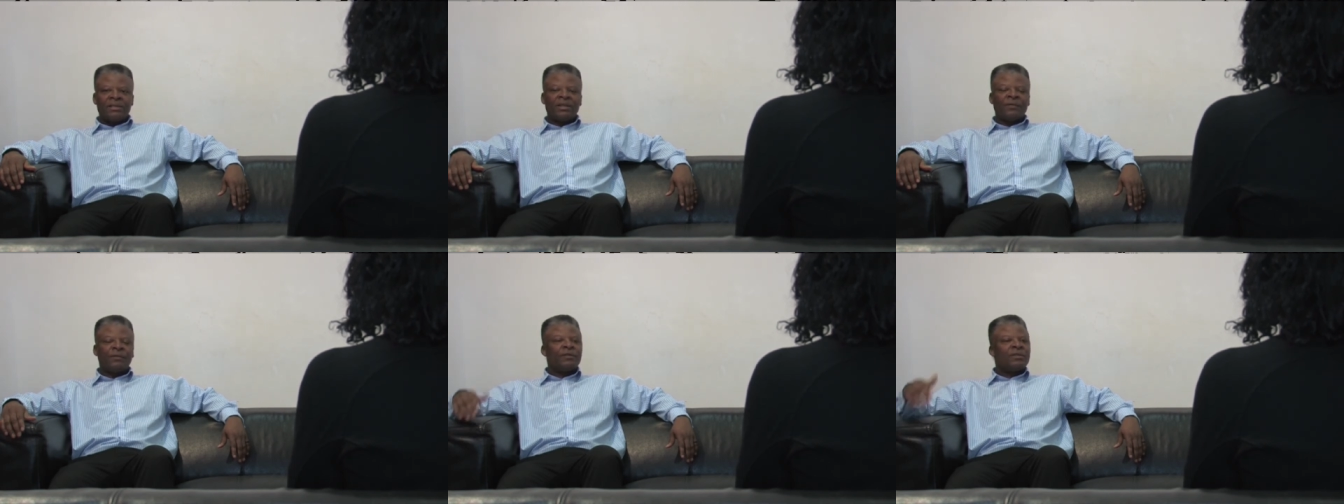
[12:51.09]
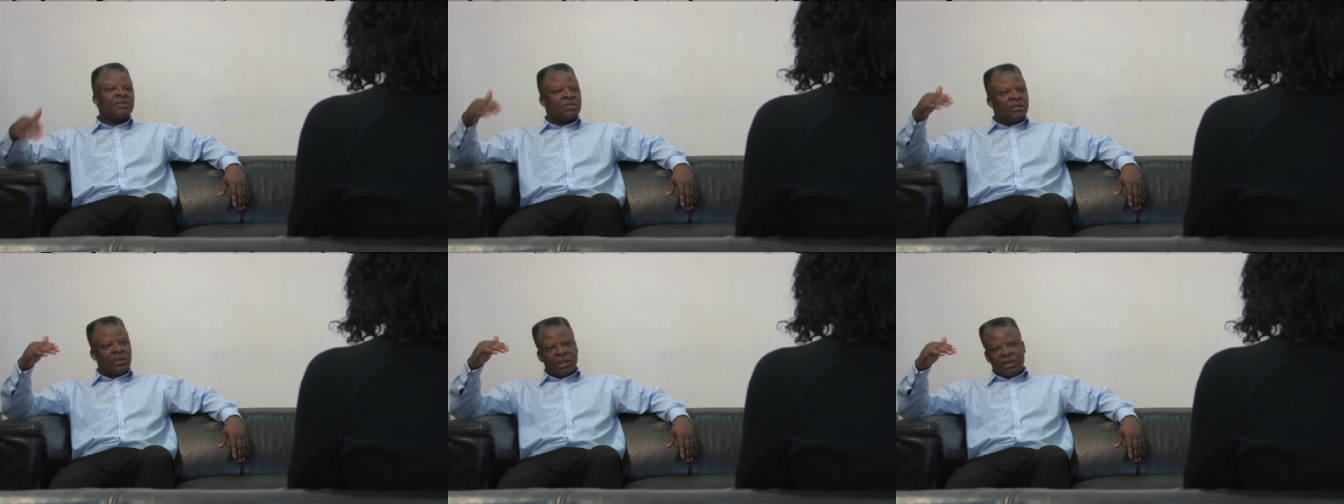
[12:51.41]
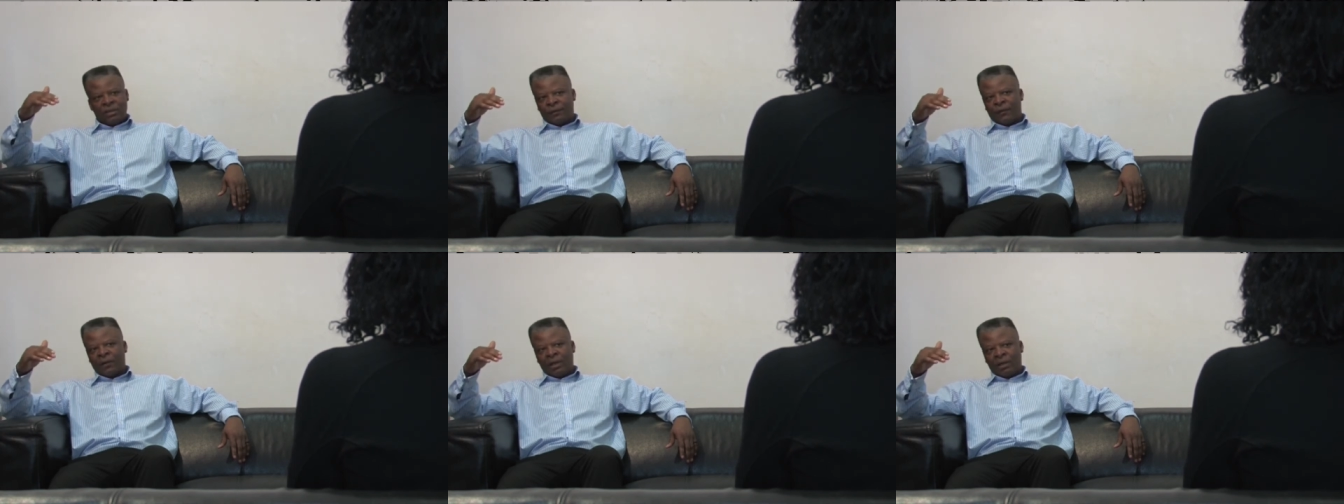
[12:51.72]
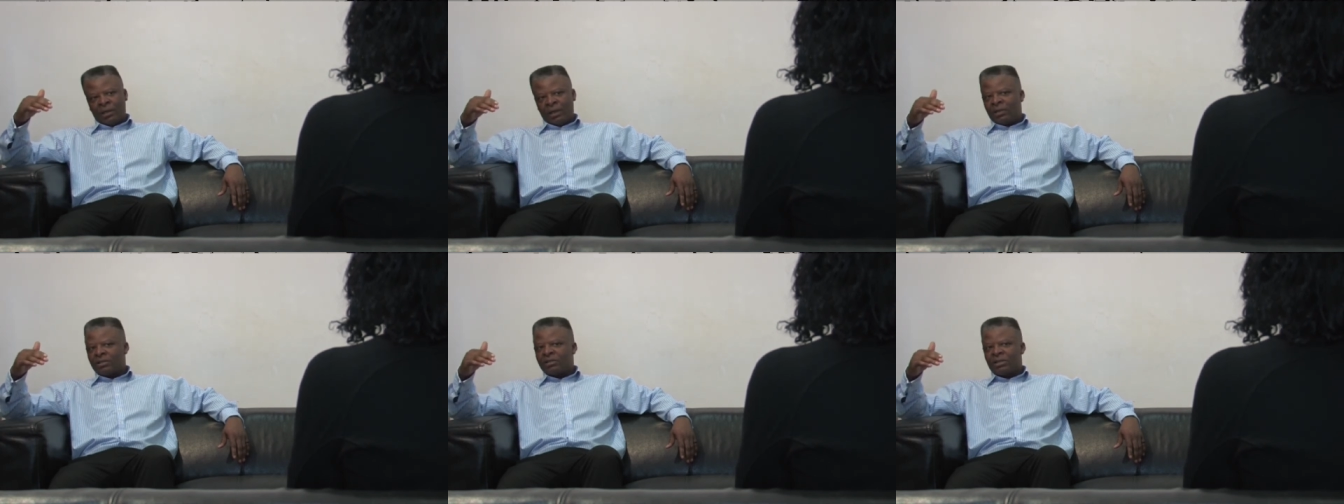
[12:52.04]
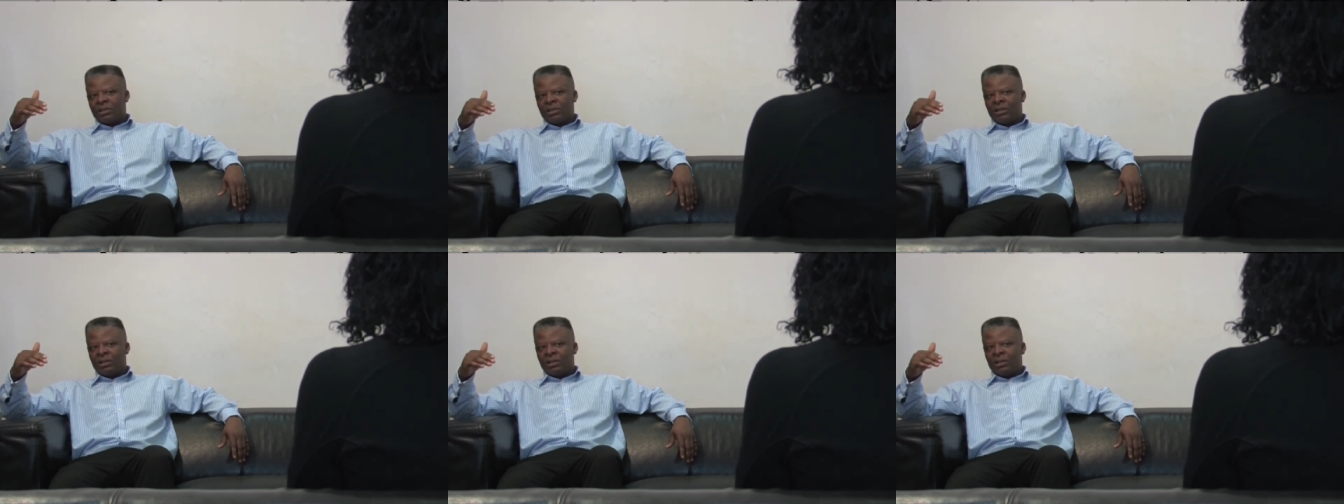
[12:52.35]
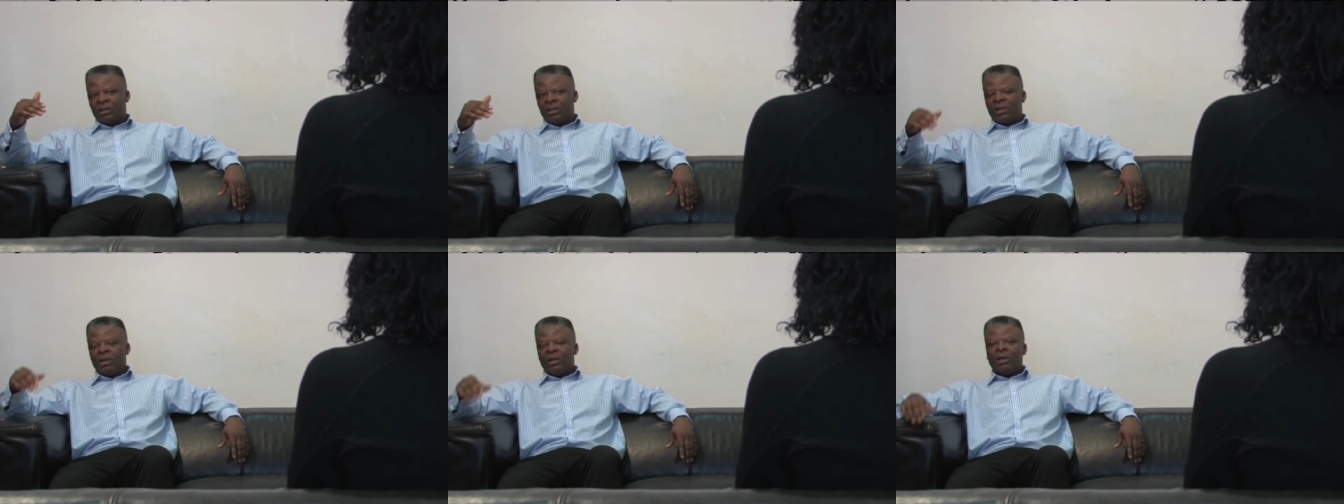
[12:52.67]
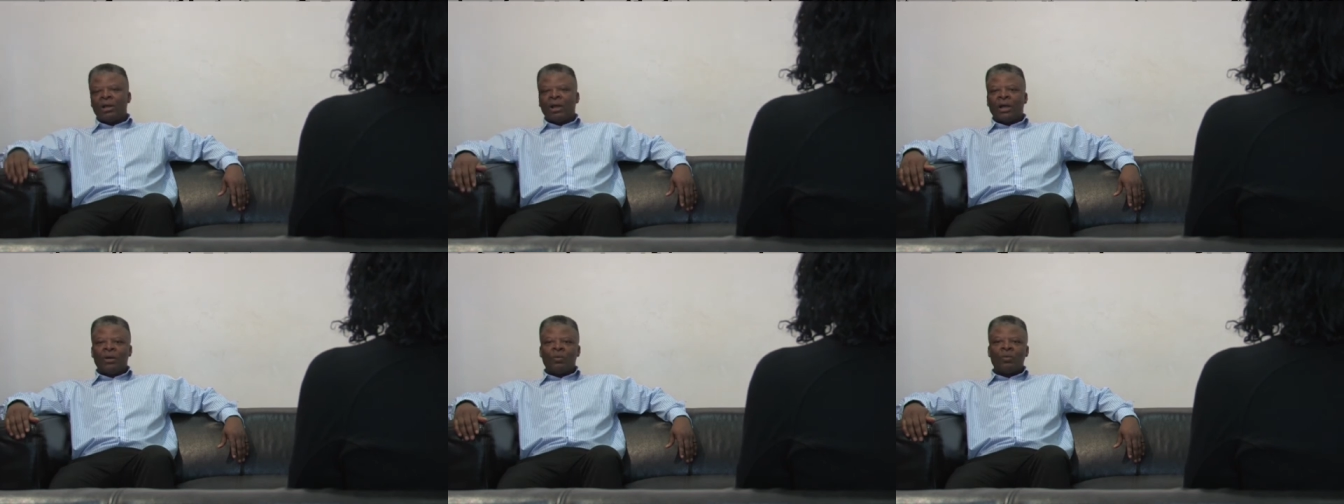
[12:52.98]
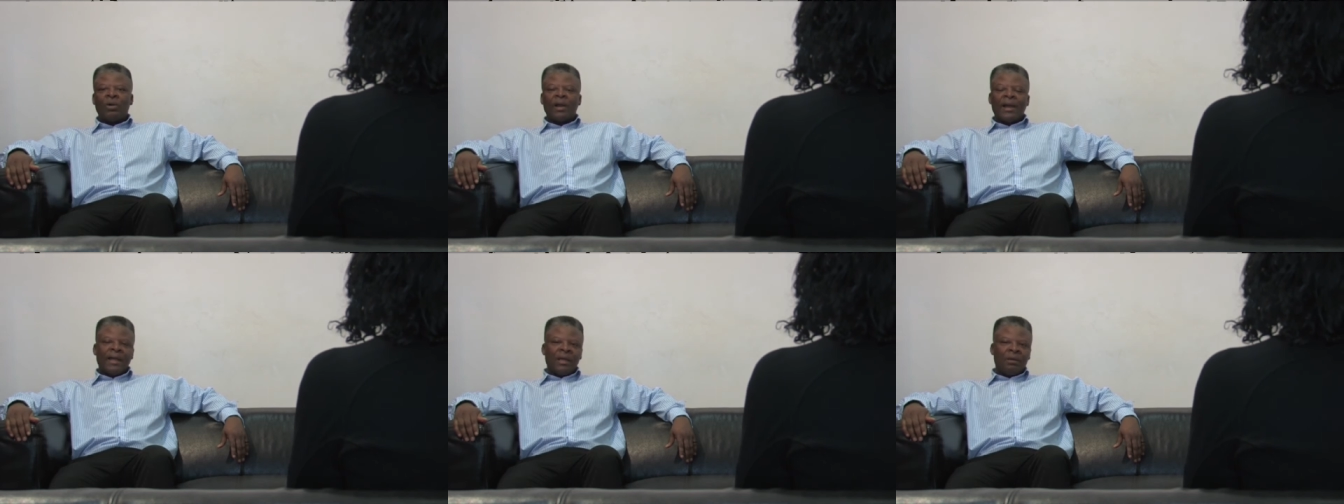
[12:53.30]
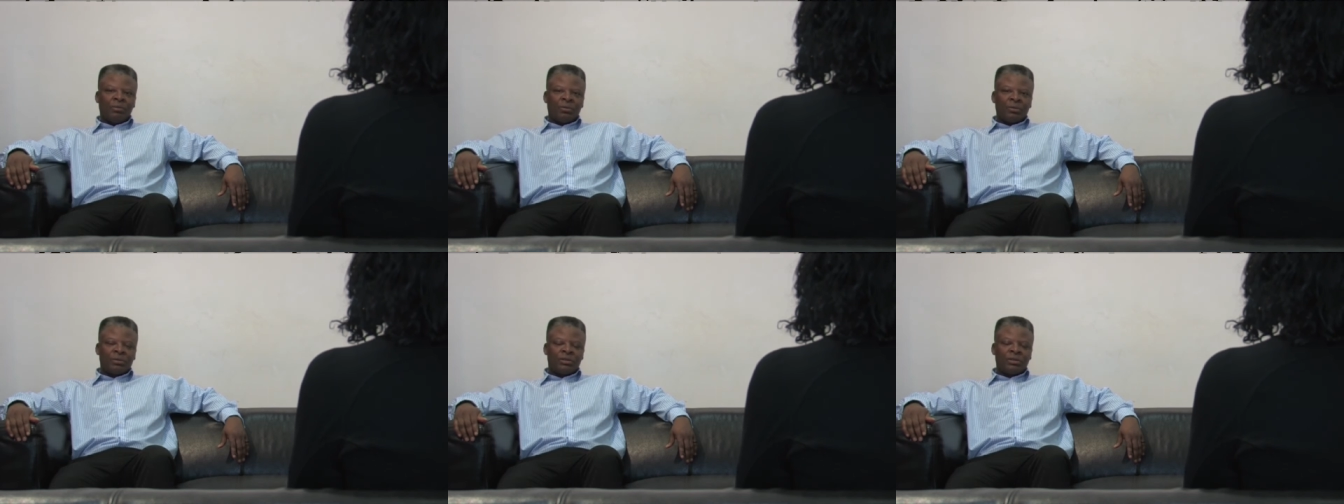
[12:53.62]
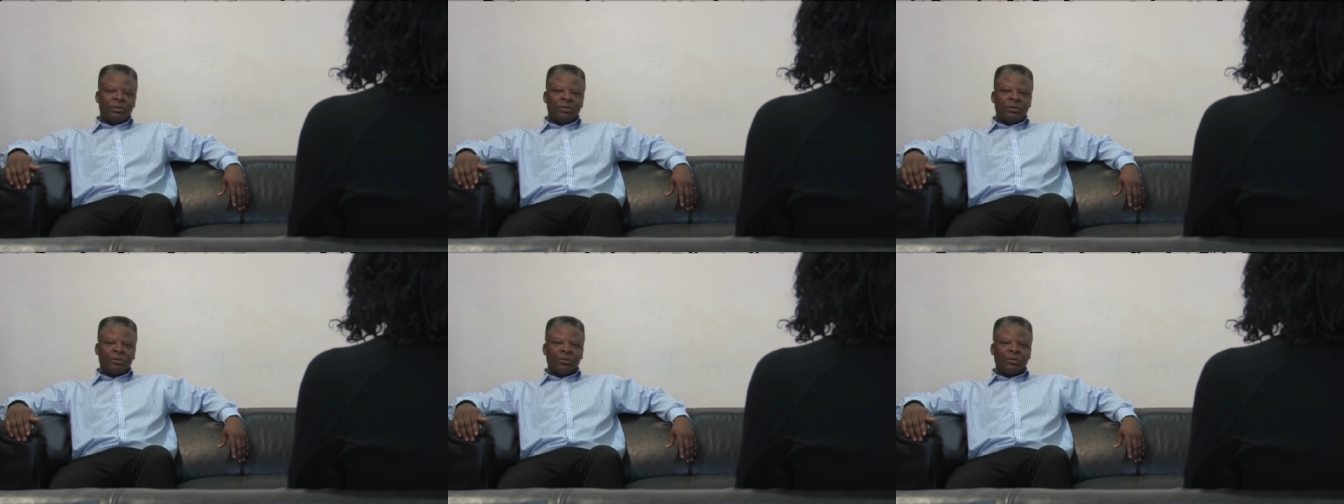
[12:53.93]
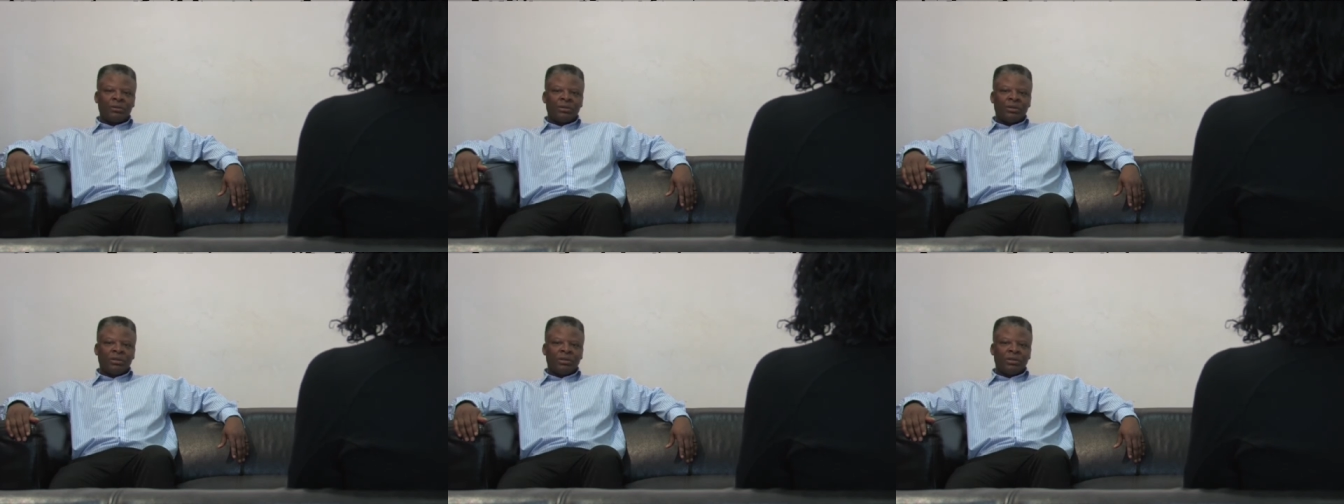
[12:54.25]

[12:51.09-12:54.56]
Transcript: different stage financially and were able to